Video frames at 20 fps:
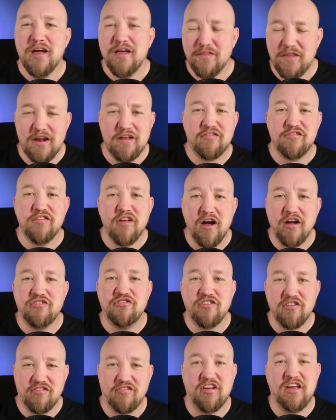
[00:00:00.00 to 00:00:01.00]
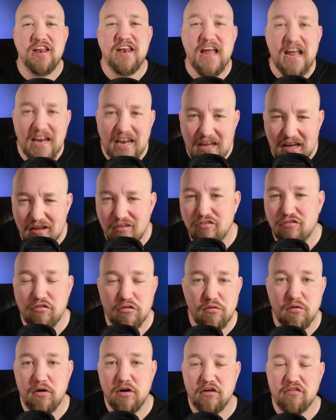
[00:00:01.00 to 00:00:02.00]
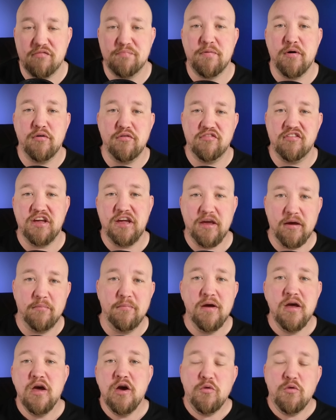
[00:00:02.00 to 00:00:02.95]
that it's not just Canadians who are exposing him.